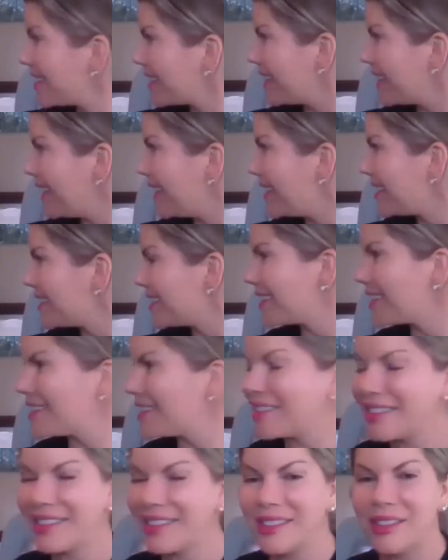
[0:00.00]
Sorry.
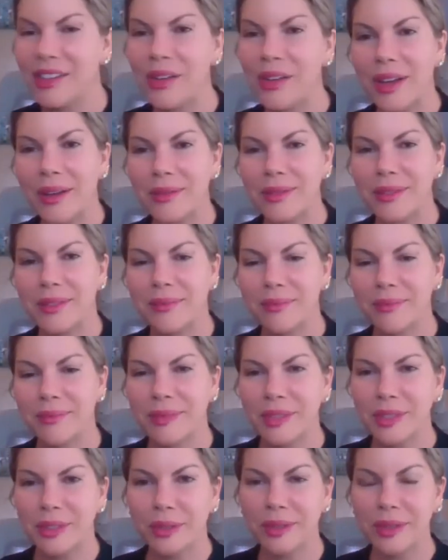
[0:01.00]
No, that was
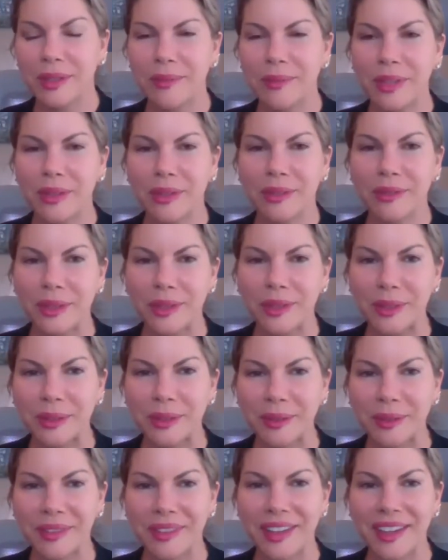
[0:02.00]
truly
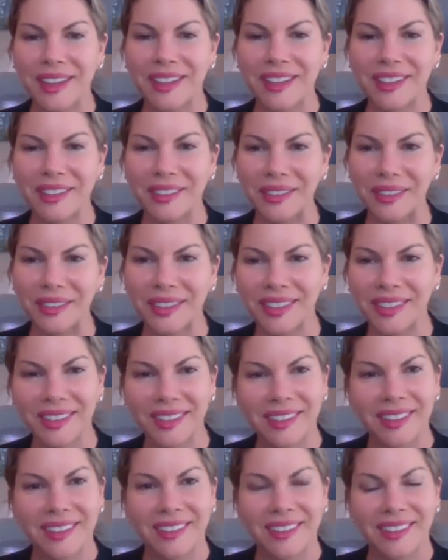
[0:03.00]
beautiful. Thank you.
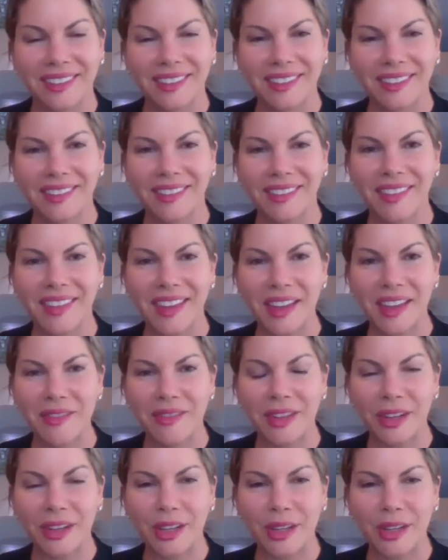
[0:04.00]

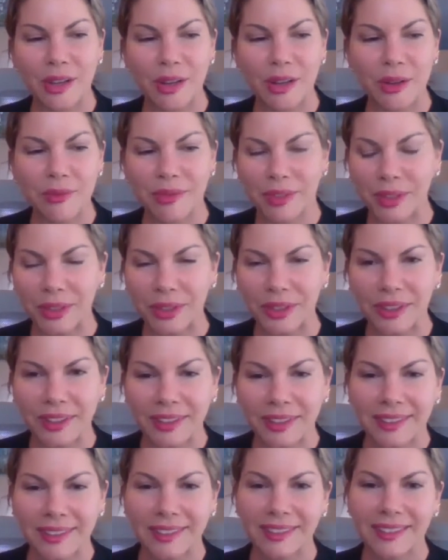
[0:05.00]
And very
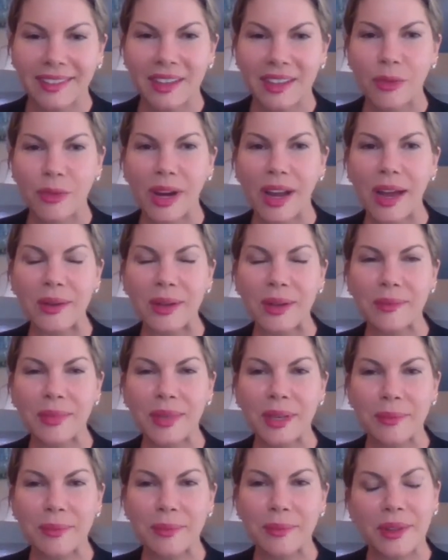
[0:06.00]
hopeful. How
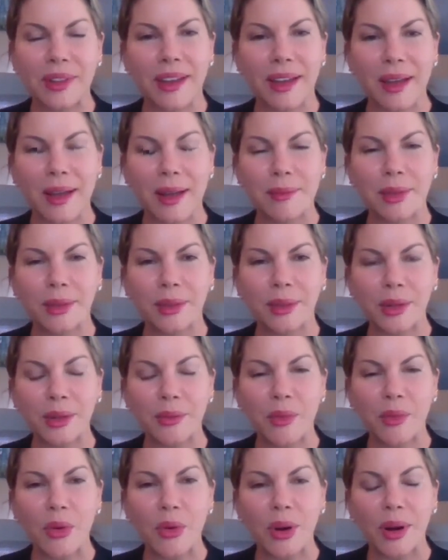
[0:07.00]
can people
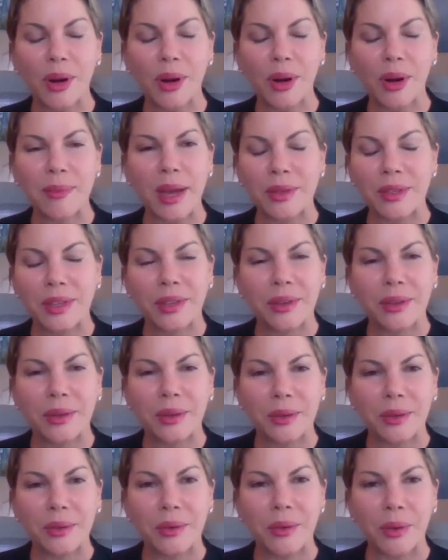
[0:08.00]
learn more about
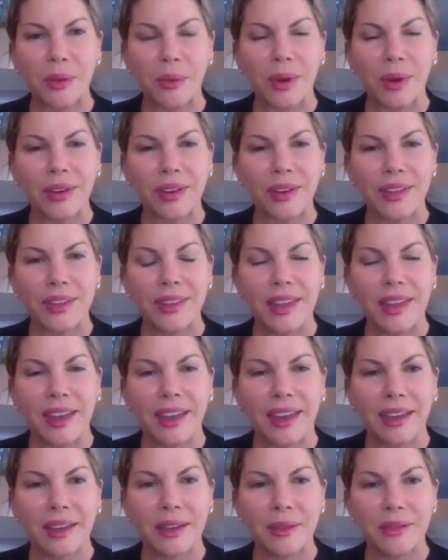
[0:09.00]
you, or where can
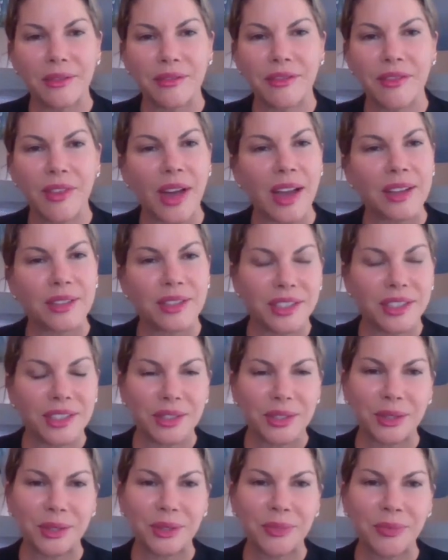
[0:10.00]
they find
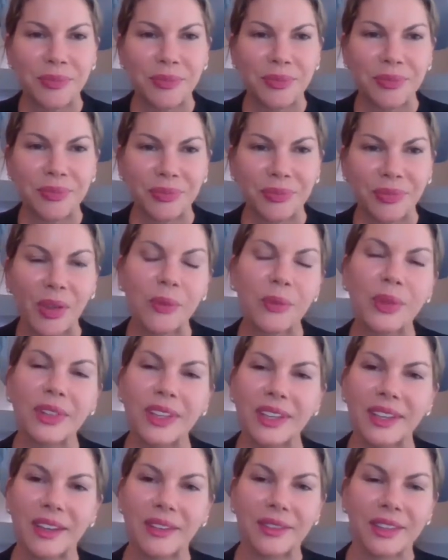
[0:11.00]
you? And
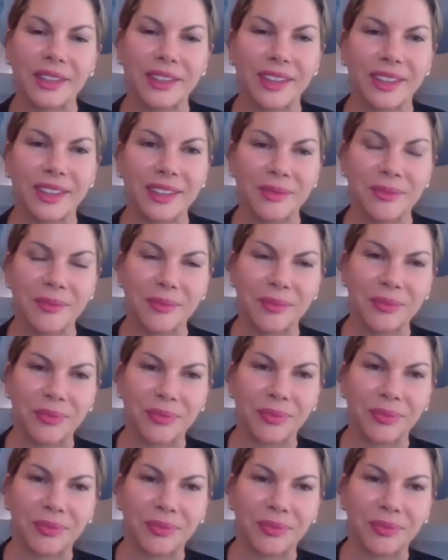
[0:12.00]
we'll link everything.